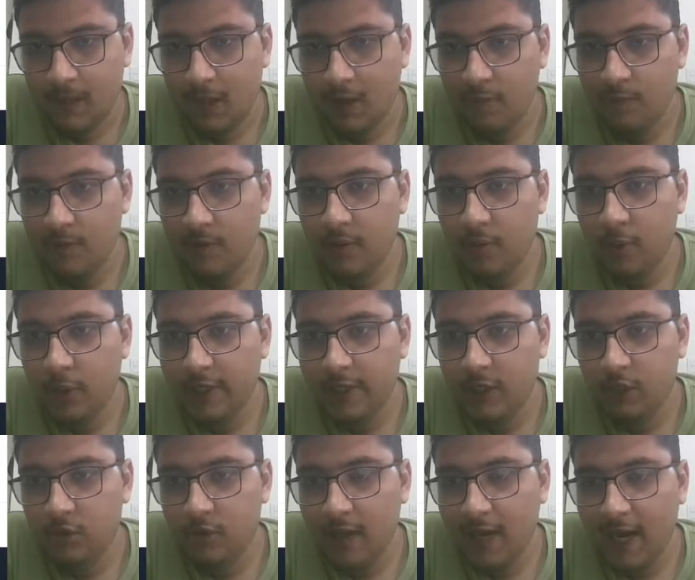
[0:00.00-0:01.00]
will be
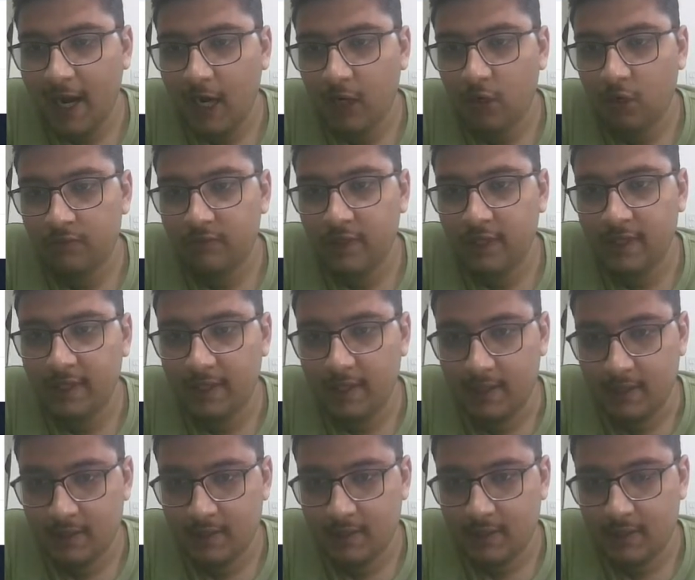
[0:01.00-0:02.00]
pointing to head of the linked
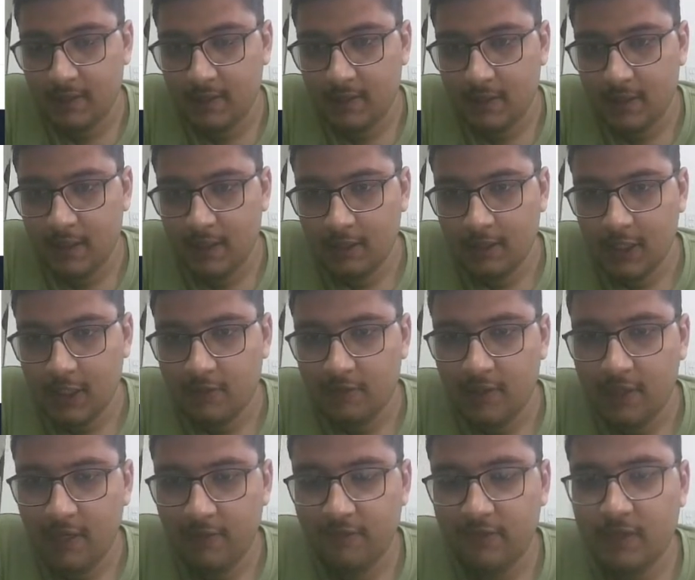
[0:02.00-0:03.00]
list. This will
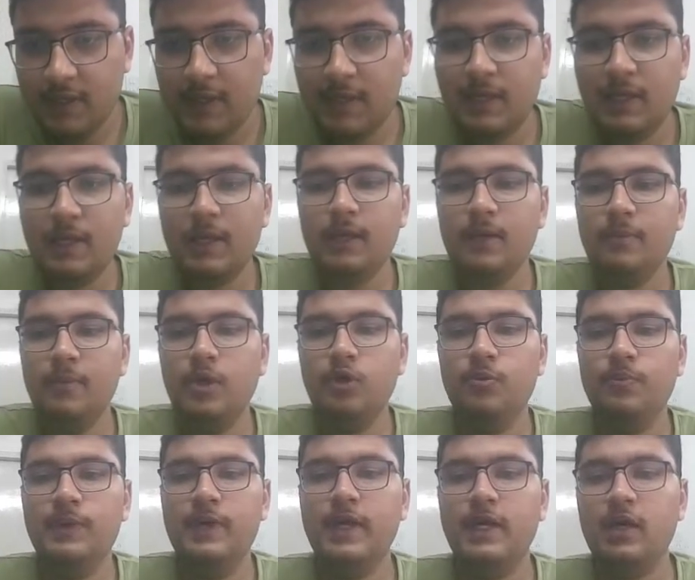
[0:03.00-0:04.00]
definitely
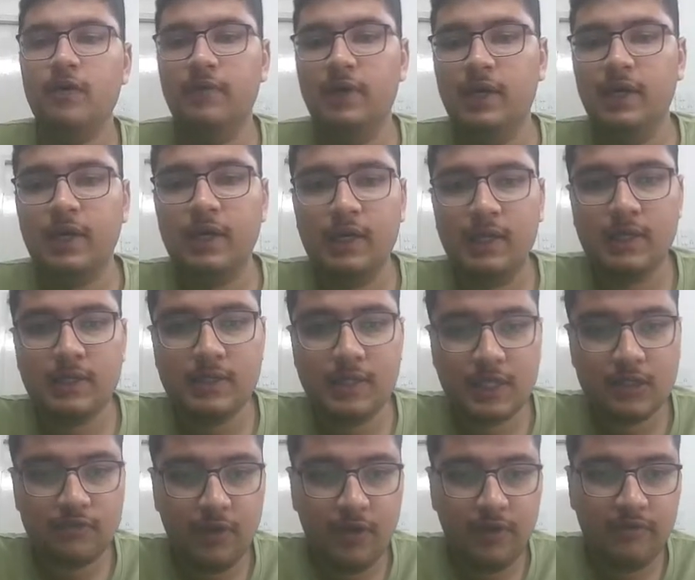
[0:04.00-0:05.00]
manipulate our linked list.
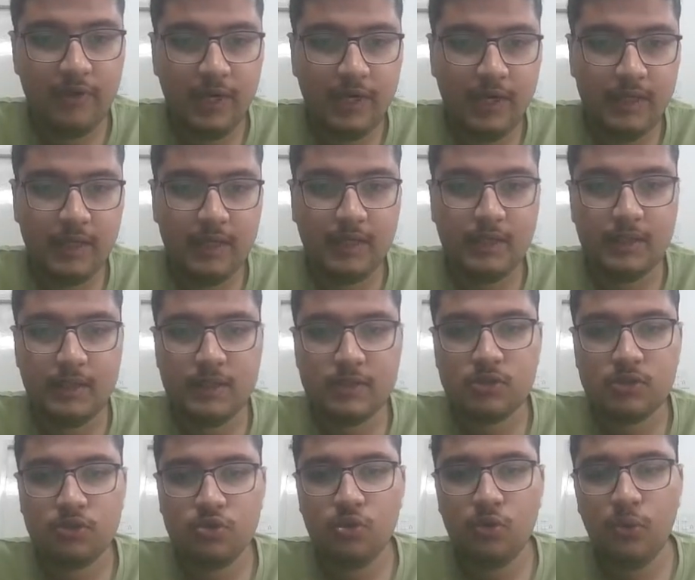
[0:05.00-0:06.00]
That's why we are taking
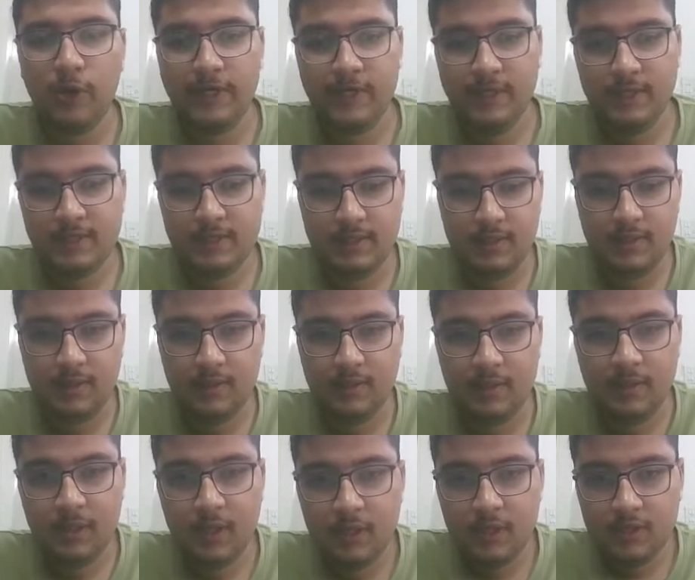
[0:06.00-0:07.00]
these two pointers here.
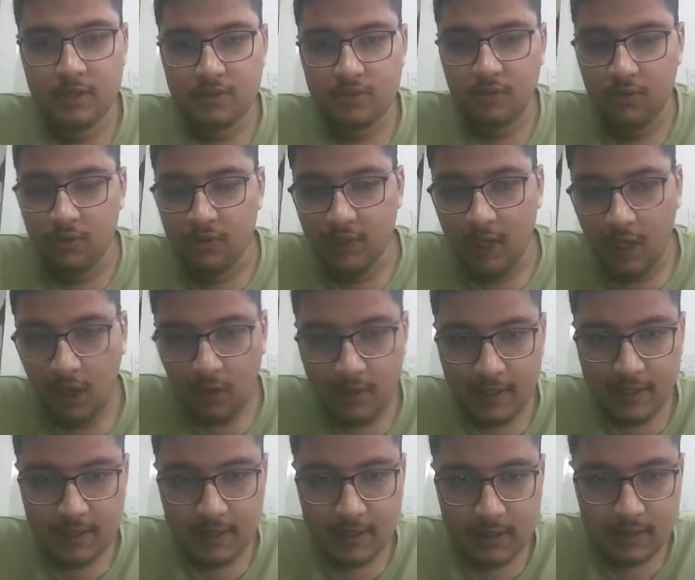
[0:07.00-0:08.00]
So now
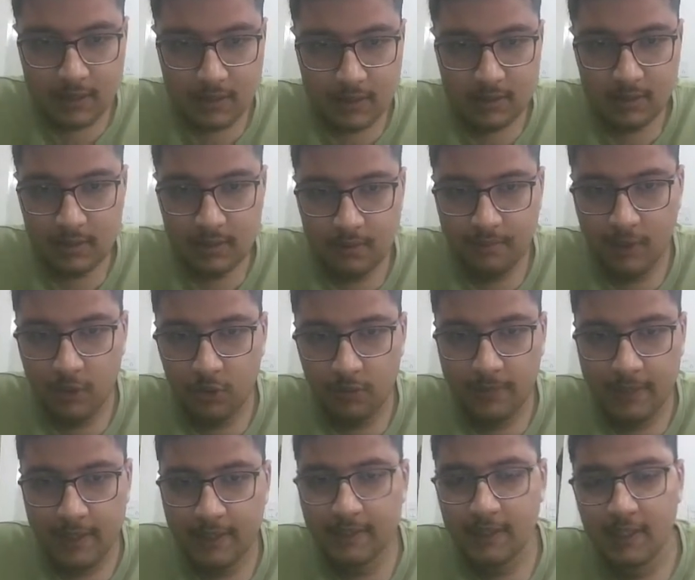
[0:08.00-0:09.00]
let's
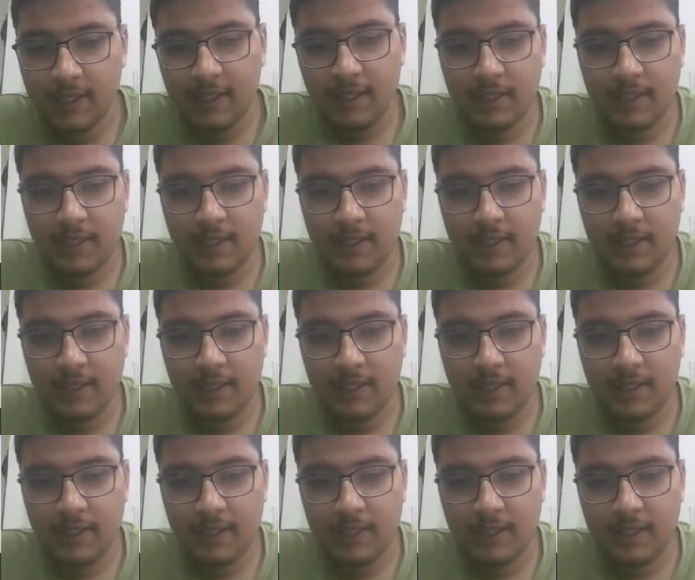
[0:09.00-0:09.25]
manipulate the linked